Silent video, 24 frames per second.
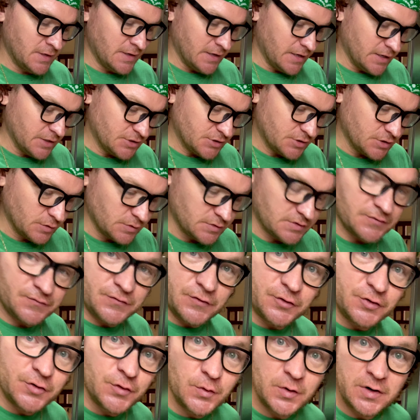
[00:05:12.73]
it shows if
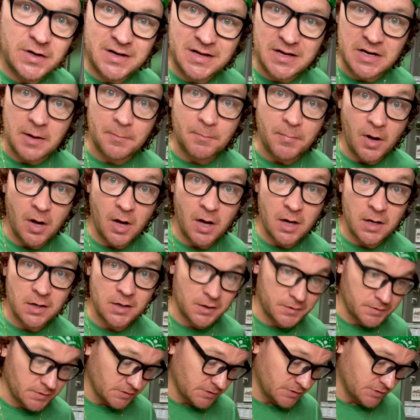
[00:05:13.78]
you're doing it in a pot
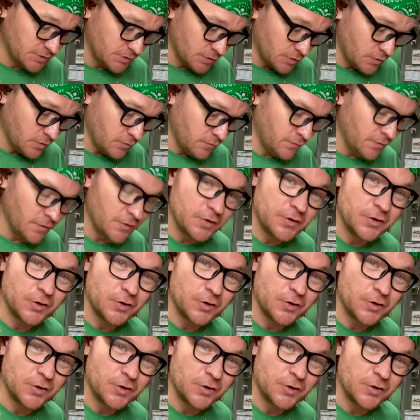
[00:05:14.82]
on the stove,